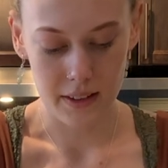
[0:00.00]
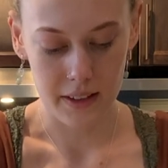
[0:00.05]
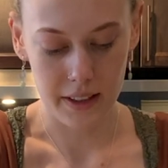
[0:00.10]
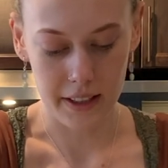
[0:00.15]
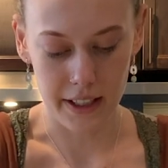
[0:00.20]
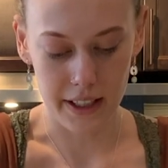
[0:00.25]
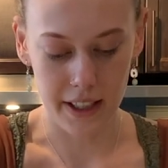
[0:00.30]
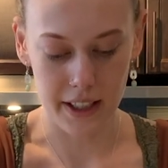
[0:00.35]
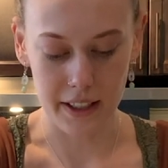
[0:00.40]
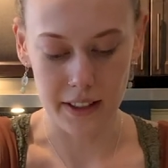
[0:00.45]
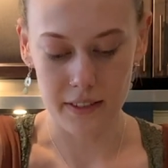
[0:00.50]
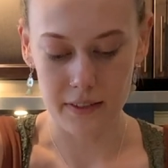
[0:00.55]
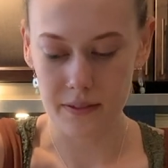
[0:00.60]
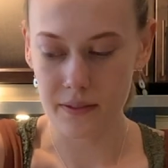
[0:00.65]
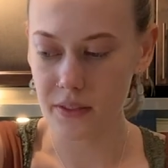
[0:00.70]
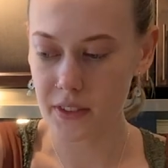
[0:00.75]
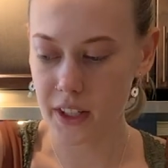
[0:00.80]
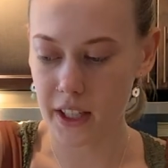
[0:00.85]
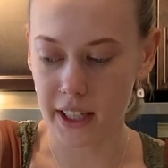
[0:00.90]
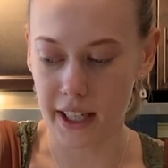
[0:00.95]
Okay,
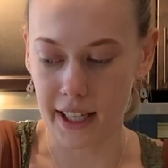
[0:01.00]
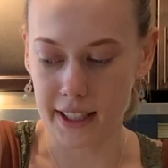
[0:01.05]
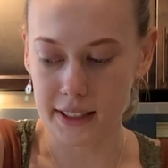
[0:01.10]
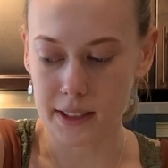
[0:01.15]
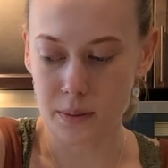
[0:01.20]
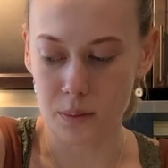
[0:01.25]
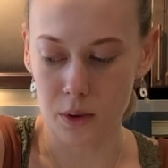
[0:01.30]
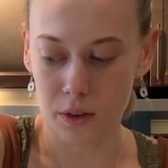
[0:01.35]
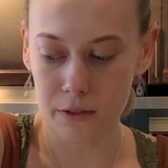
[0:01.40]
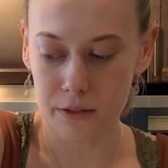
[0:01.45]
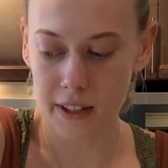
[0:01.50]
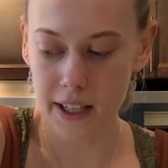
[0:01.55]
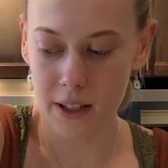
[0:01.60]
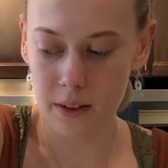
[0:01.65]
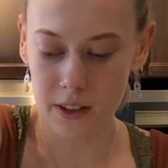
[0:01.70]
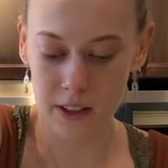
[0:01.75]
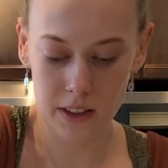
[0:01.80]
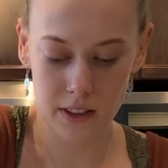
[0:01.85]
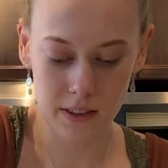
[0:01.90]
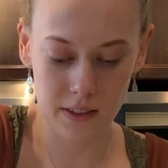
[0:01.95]
I'm gonna add some more
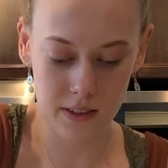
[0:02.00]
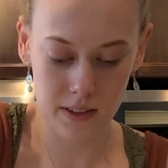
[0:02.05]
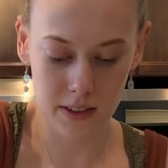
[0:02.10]
flour.